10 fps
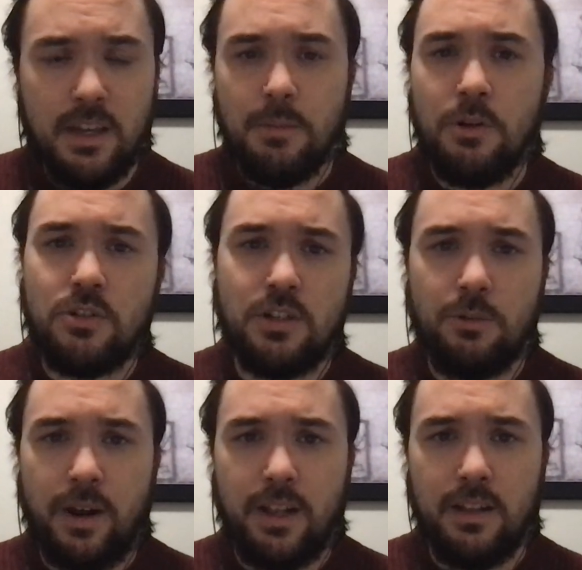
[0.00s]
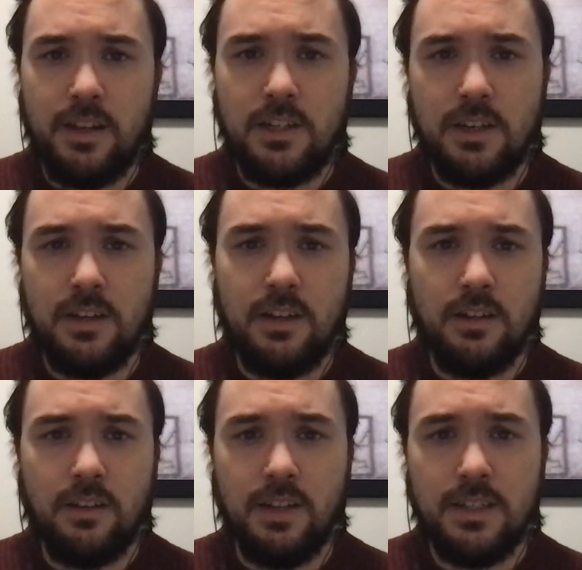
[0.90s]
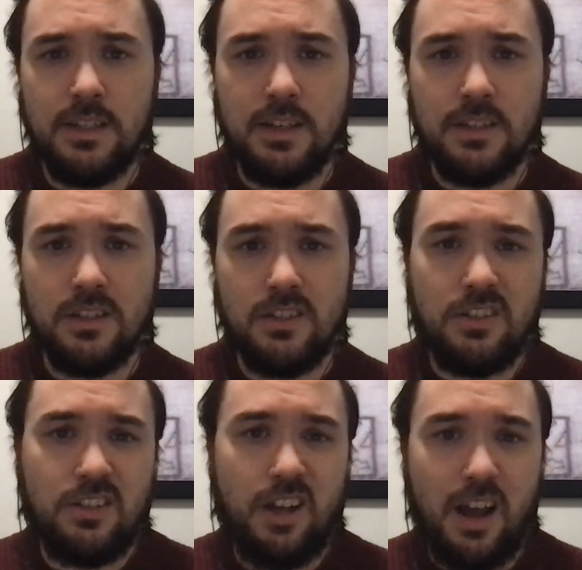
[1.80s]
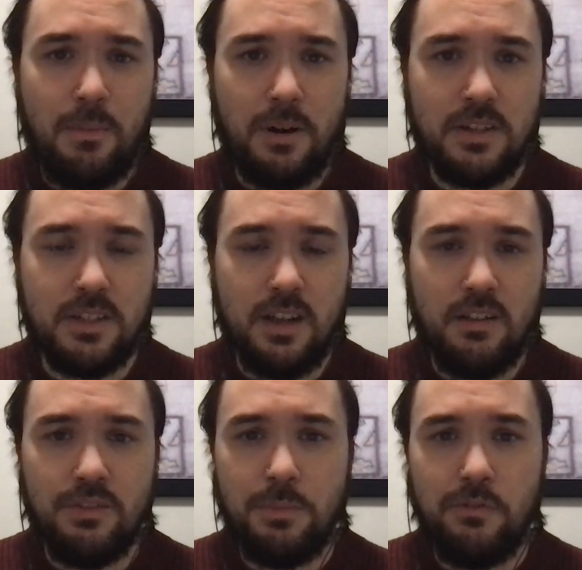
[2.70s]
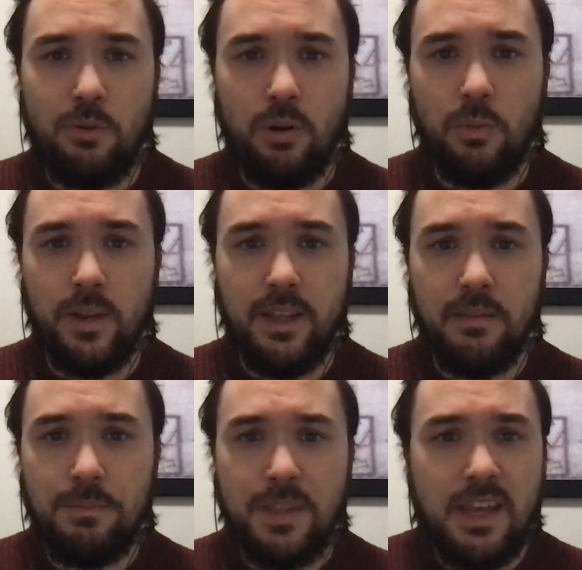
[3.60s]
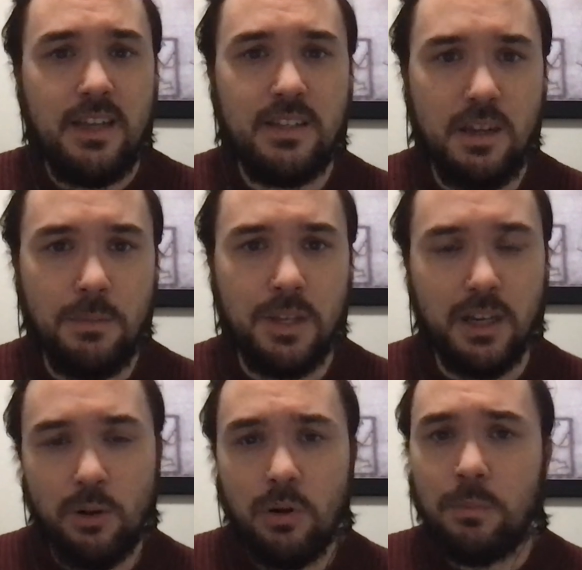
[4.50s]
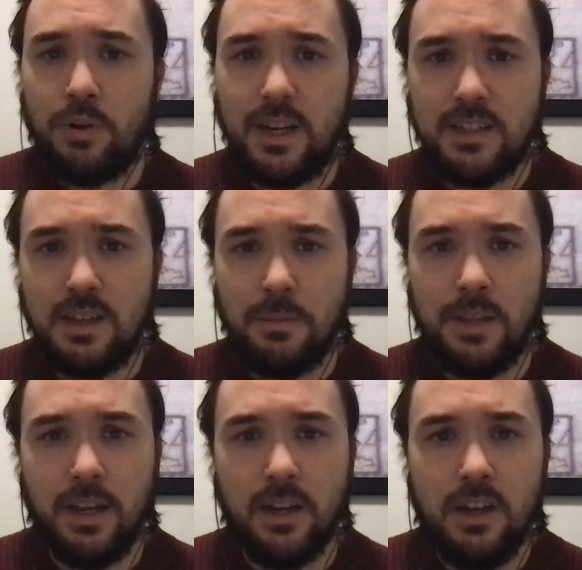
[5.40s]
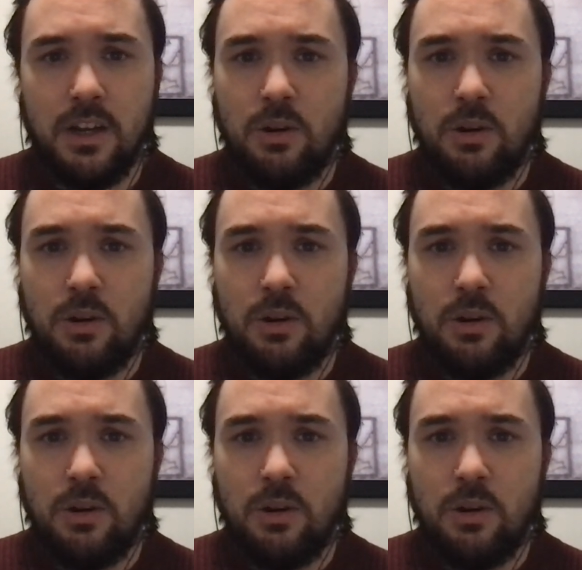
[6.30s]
emotional regulation lets us stop ourselves before we hit something or break something